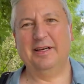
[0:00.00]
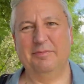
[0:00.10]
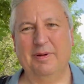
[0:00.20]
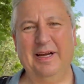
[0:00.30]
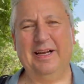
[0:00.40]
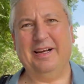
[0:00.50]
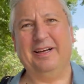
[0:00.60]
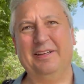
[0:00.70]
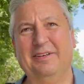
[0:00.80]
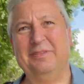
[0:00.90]
But
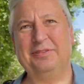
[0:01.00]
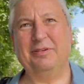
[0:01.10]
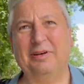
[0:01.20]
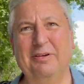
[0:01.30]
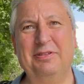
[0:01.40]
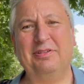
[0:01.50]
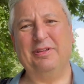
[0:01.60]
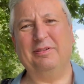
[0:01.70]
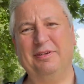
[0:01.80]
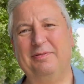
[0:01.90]
I also noticed
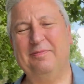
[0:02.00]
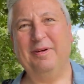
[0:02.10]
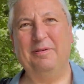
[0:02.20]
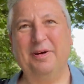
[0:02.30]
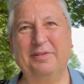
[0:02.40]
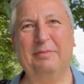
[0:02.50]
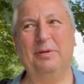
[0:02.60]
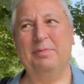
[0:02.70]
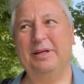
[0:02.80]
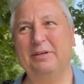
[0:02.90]
that I think my
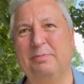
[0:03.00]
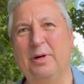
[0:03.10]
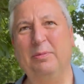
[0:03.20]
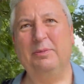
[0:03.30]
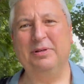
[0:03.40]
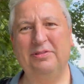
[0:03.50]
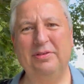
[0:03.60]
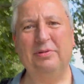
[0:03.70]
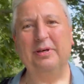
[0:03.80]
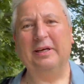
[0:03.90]
biggest problem is
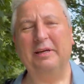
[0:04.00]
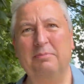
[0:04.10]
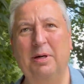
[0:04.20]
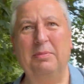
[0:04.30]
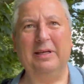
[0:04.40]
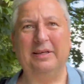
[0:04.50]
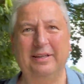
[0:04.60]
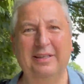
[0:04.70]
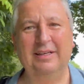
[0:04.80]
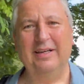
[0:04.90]
talking in public.
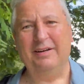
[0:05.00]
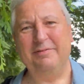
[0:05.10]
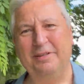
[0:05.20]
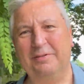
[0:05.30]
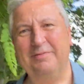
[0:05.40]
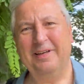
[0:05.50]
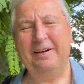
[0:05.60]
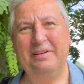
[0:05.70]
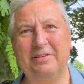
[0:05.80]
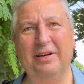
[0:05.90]
I feel
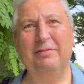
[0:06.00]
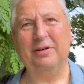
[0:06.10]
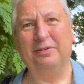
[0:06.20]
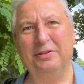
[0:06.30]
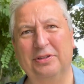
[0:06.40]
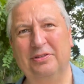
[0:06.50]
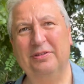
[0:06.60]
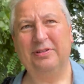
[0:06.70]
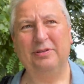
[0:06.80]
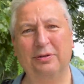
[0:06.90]
very
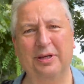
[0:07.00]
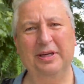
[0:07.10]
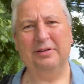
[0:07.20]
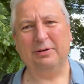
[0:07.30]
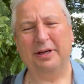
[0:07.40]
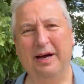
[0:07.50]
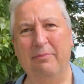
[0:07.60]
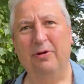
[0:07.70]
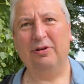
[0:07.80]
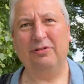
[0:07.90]
self-conscious talking into a
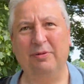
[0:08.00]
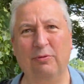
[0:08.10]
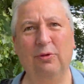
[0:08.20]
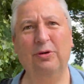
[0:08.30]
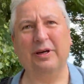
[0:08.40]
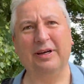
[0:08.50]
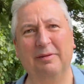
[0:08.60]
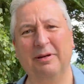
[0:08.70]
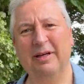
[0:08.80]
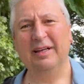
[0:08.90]
camera as I'm walking, and